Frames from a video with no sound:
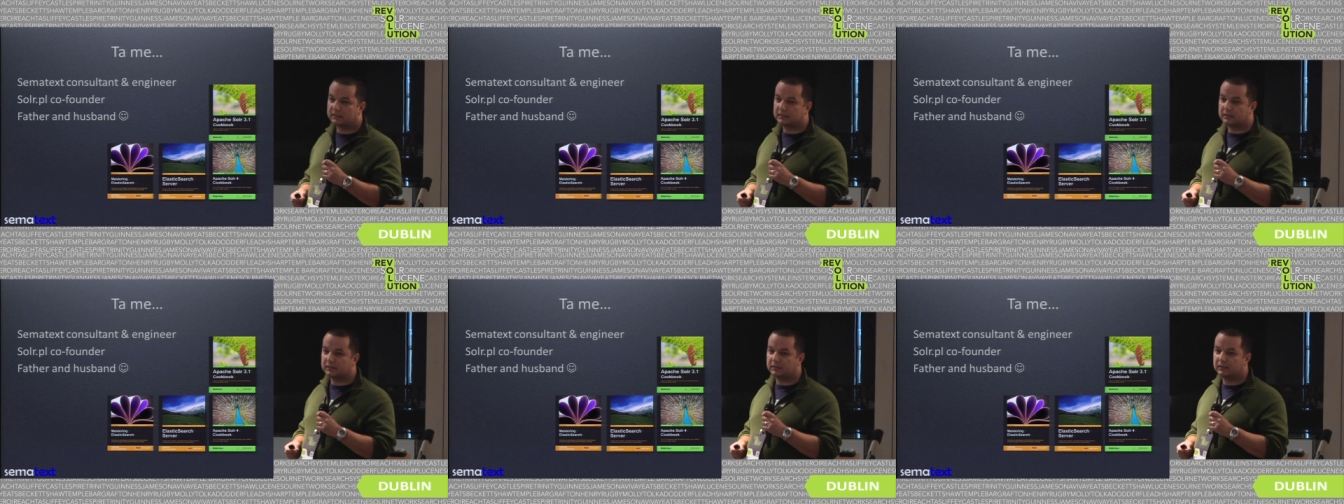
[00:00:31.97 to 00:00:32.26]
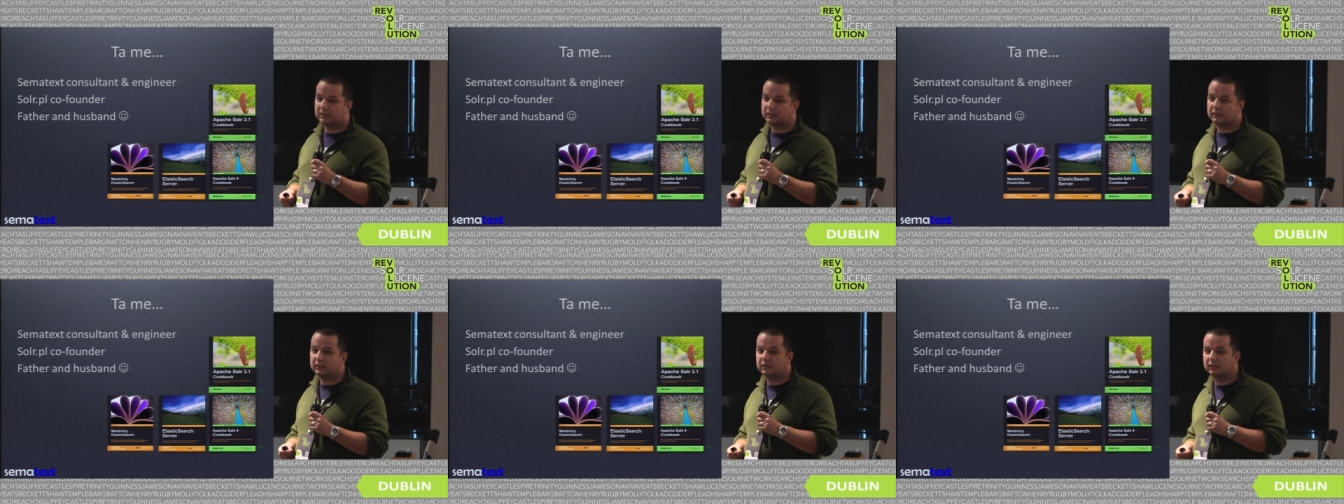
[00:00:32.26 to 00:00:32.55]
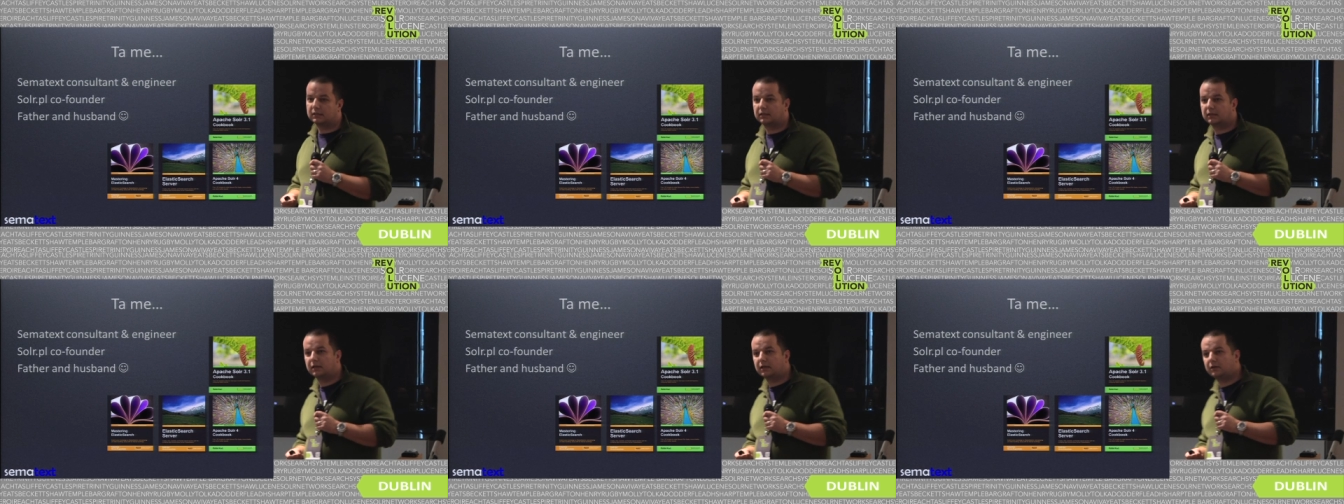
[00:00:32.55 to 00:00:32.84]

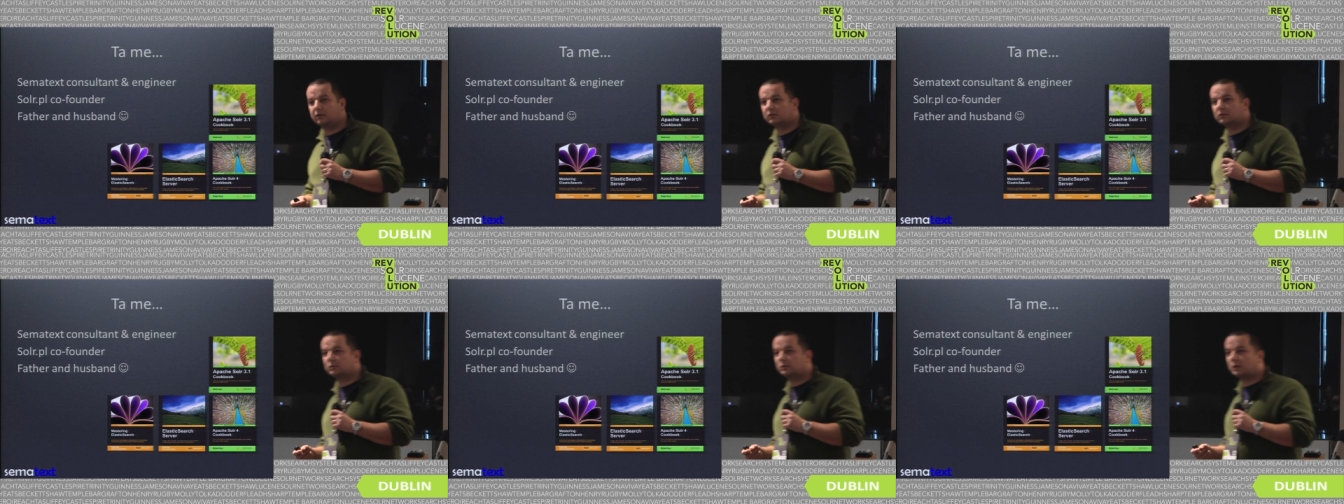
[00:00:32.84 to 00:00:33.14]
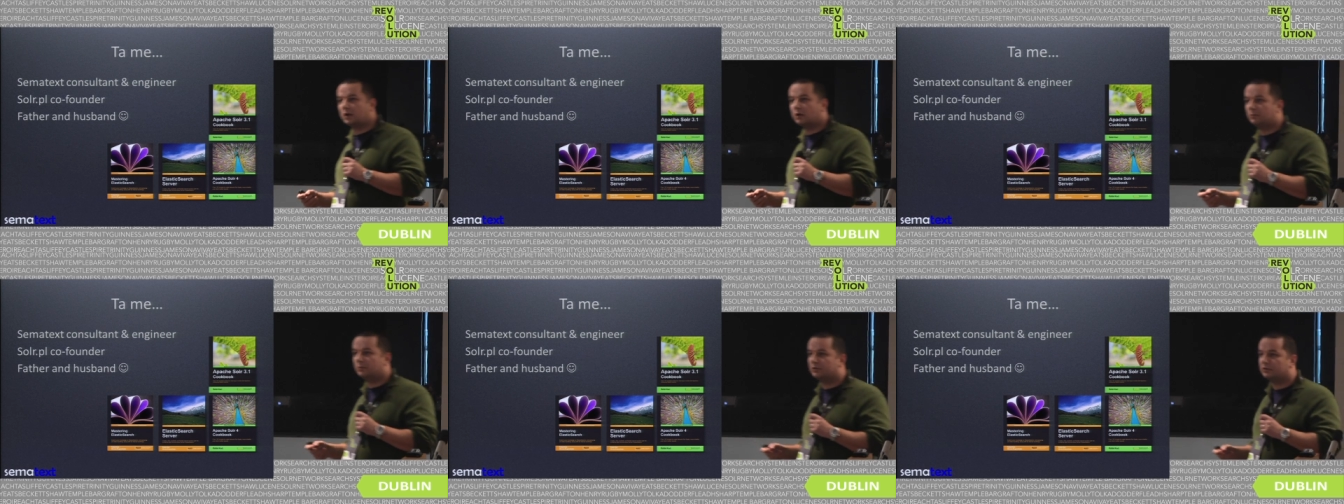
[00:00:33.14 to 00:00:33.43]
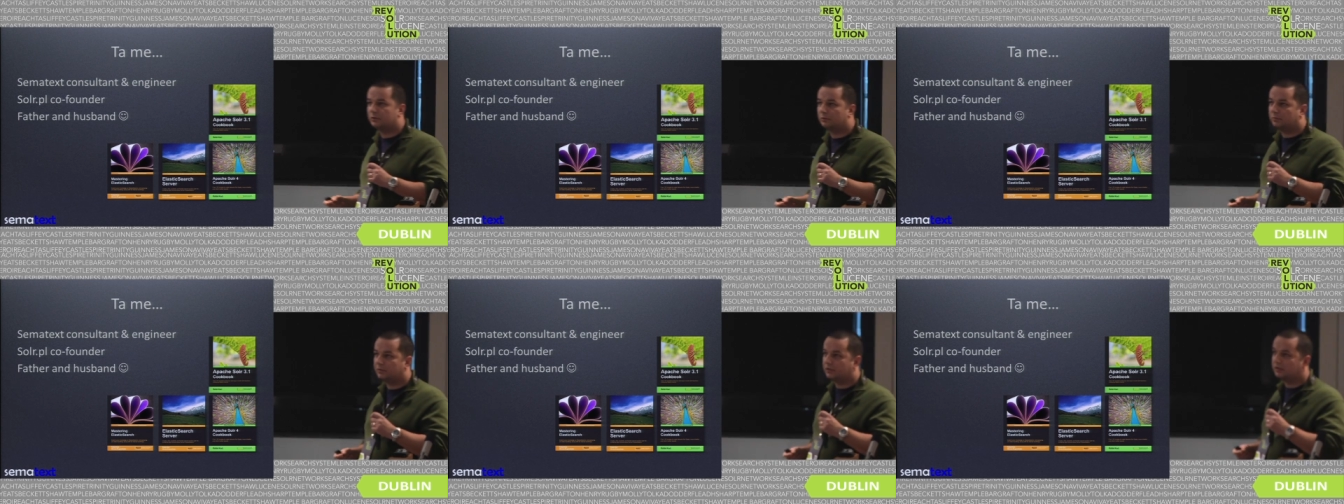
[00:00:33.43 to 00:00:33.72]
Uh, I also happen
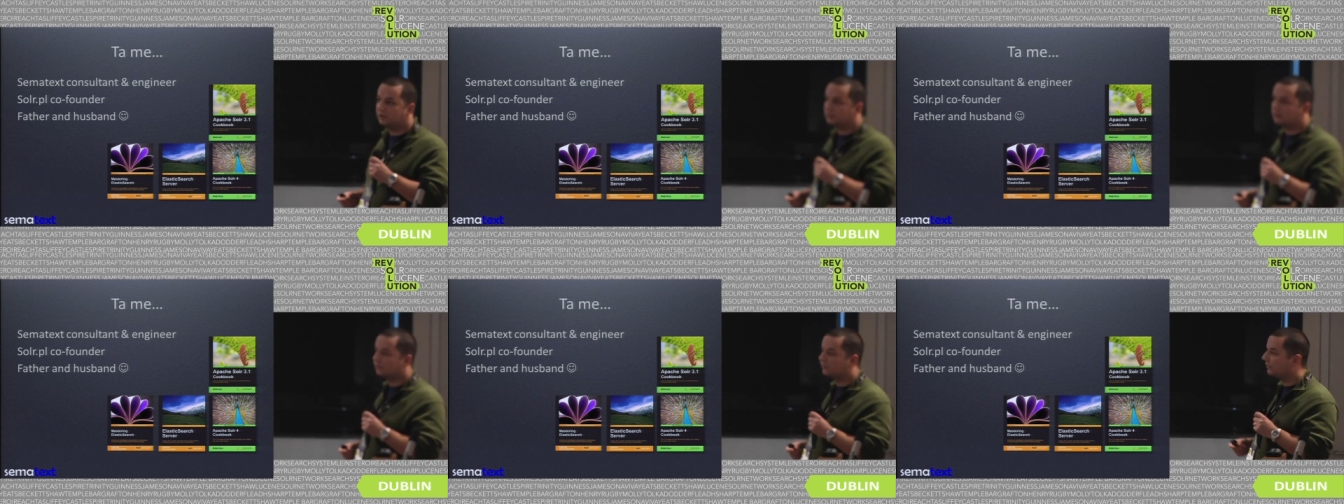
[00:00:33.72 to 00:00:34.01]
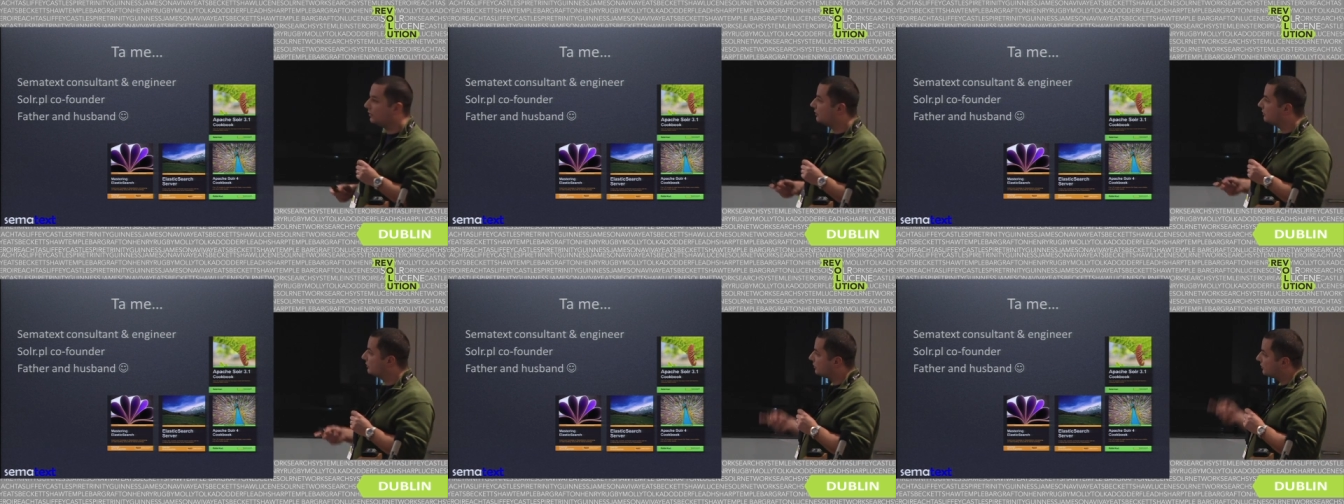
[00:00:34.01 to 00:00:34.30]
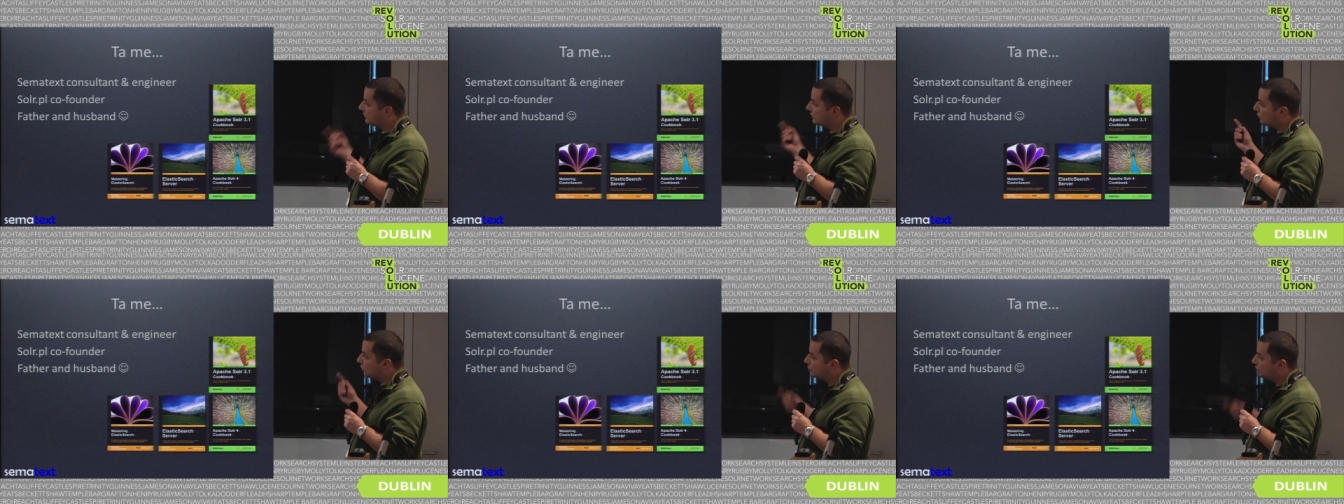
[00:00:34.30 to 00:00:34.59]
to be a co-founder
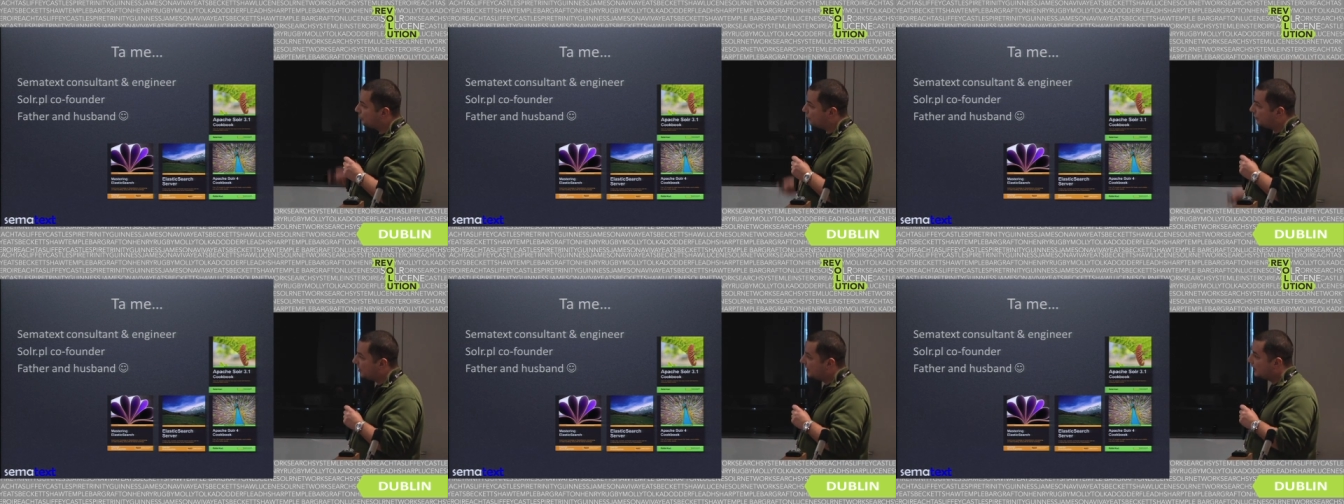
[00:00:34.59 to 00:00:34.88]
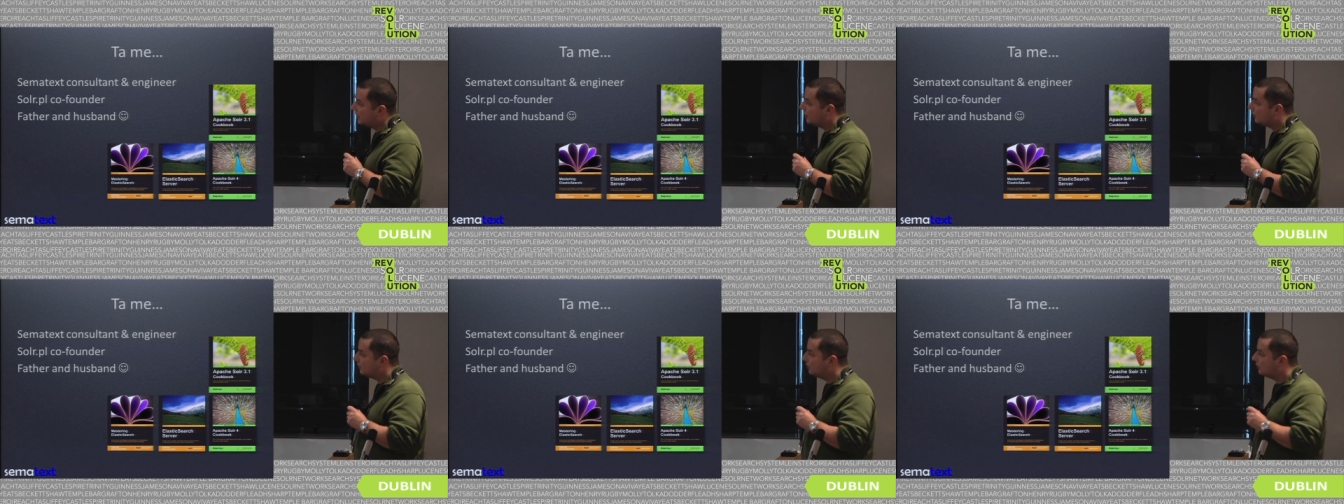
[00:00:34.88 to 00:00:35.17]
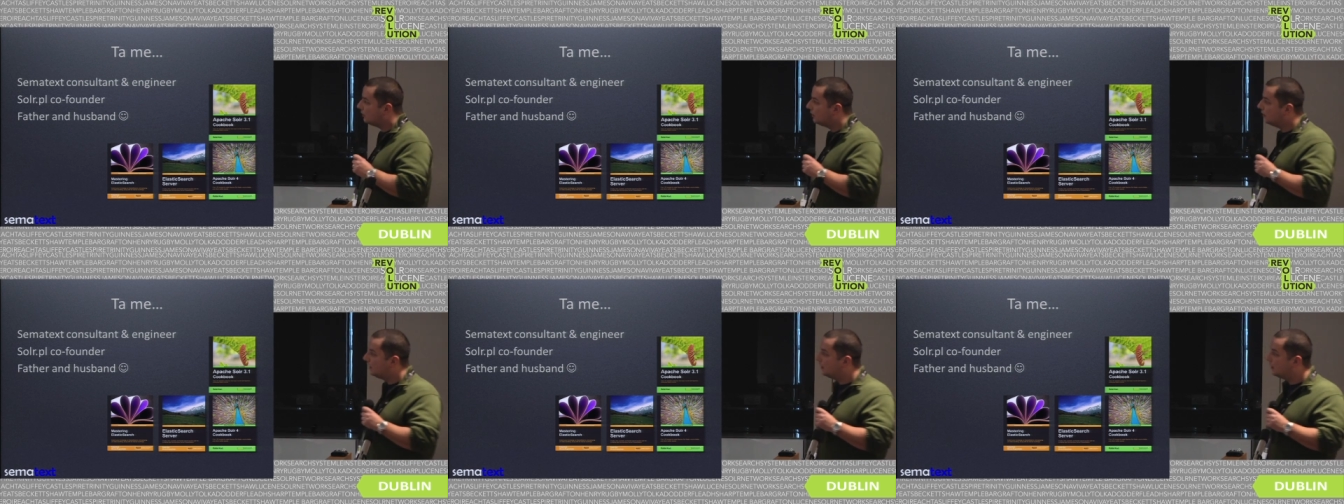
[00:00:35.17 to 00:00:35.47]
of PL.
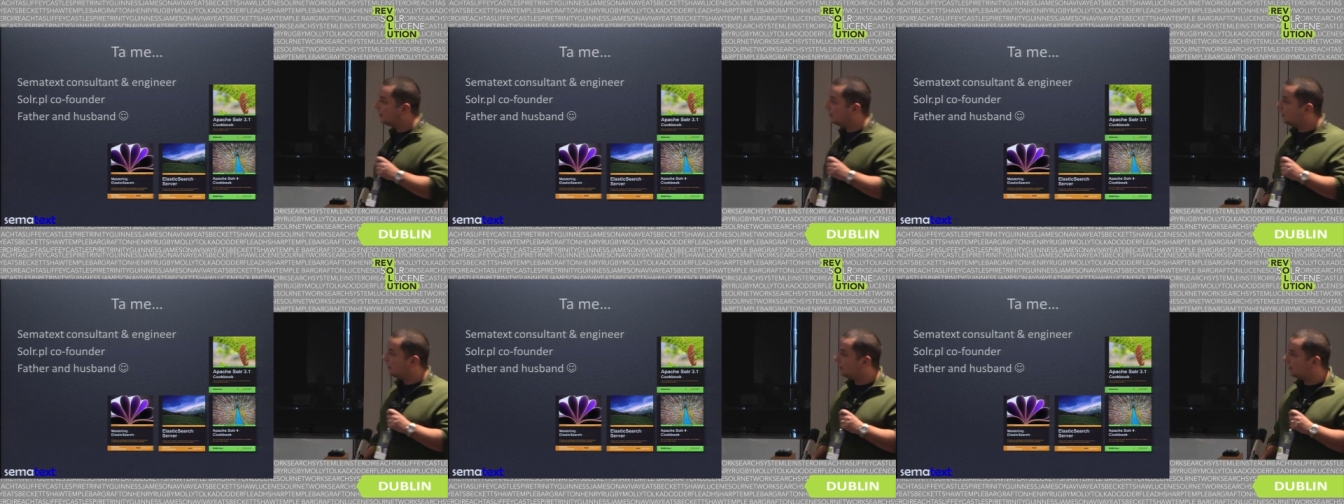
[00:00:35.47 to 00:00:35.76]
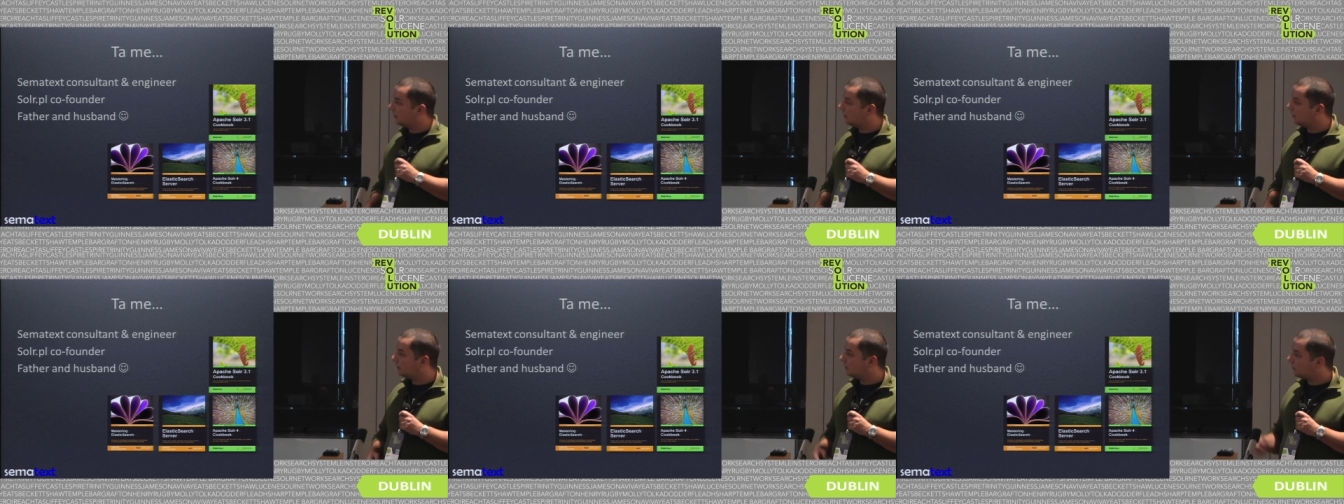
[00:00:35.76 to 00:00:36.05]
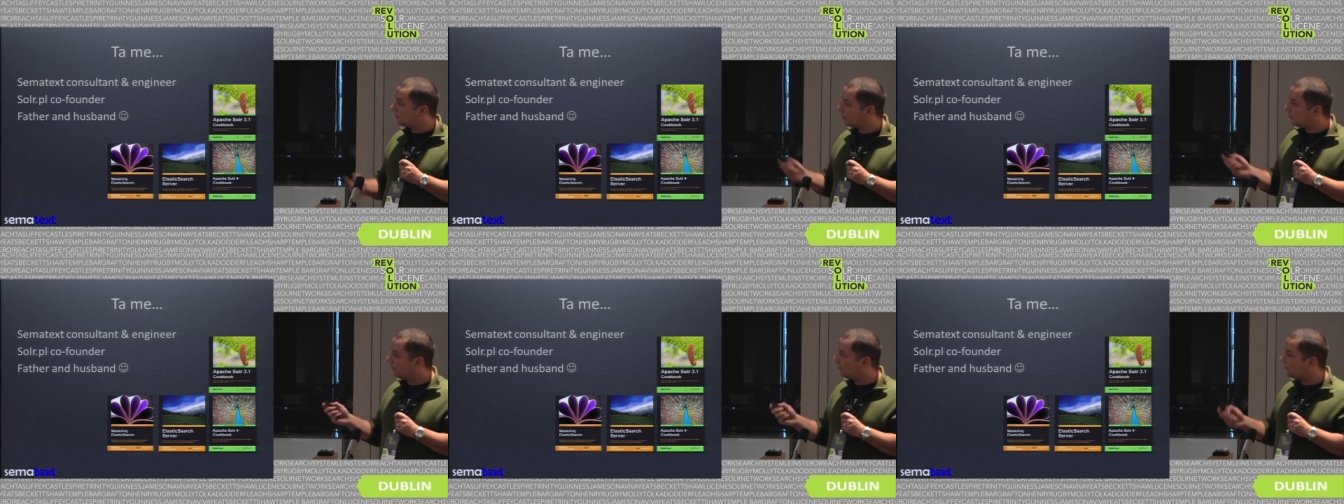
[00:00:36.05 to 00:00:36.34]
I
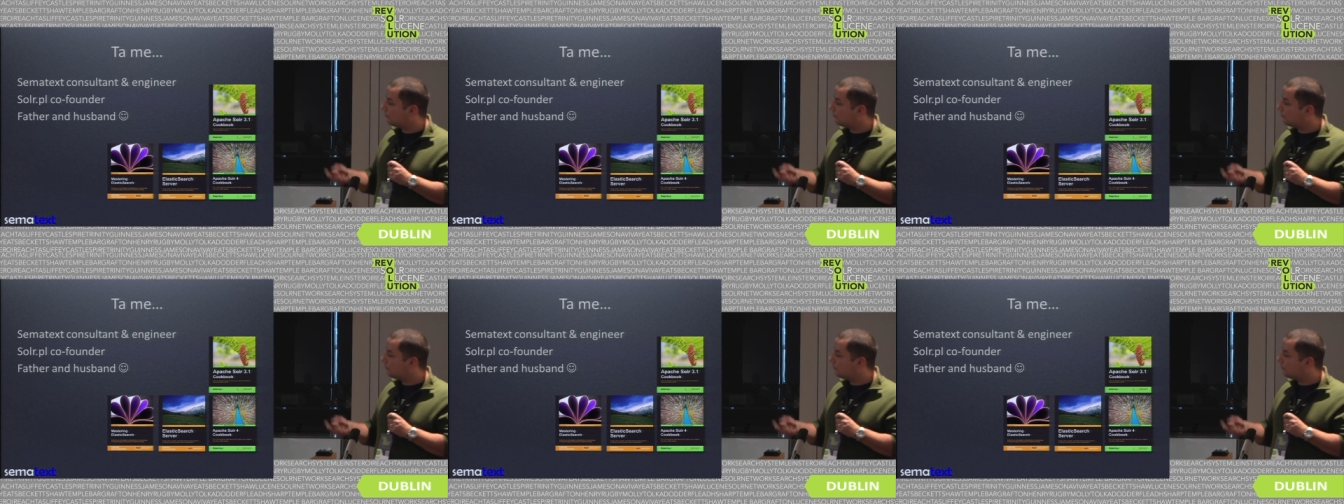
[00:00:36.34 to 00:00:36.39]
don't know if